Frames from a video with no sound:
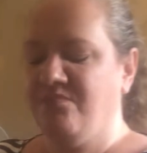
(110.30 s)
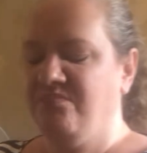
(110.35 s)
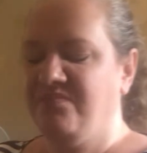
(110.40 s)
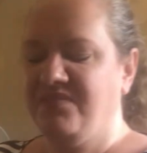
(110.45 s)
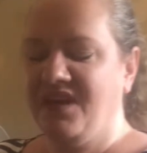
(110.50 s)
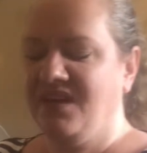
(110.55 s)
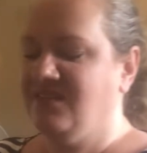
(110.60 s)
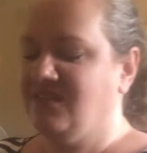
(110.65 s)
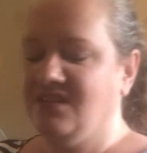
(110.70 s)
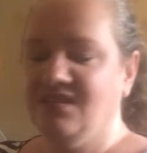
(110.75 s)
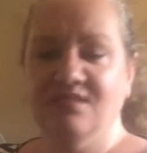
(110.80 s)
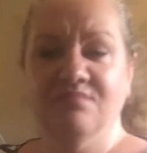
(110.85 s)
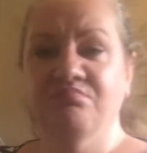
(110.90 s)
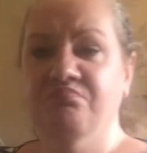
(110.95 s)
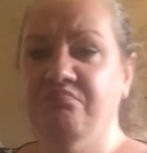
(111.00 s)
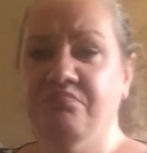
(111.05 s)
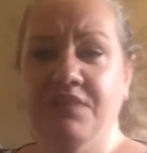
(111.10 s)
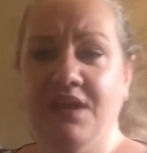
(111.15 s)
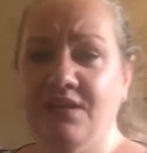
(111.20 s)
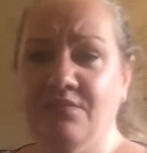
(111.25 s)
Brandon
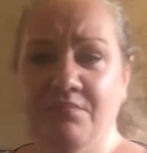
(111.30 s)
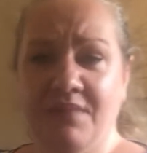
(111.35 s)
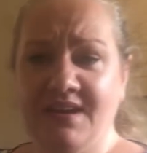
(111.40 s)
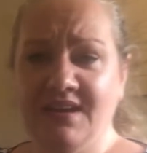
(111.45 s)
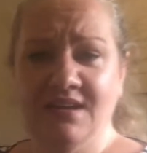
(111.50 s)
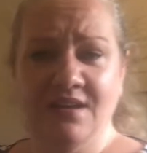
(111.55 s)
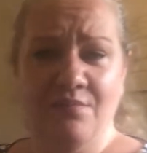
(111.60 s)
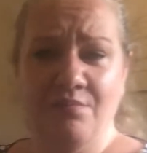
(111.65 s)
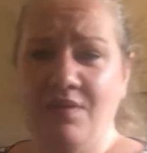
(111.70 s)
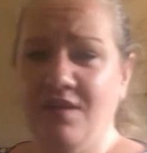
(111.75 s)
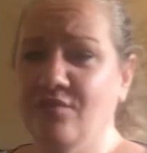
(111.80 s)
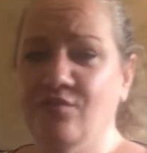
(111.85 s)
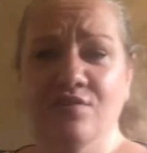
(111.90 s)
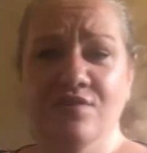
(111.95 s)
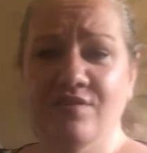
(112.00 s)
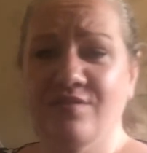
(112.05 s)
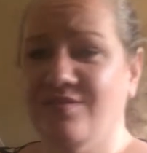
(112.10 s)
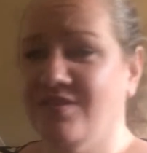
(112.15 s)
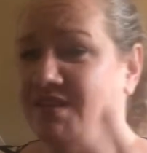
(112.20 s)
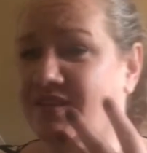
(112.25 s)
didn't mind it, but
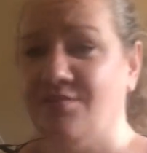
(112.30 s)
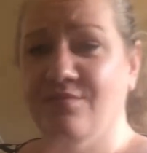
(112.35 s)
just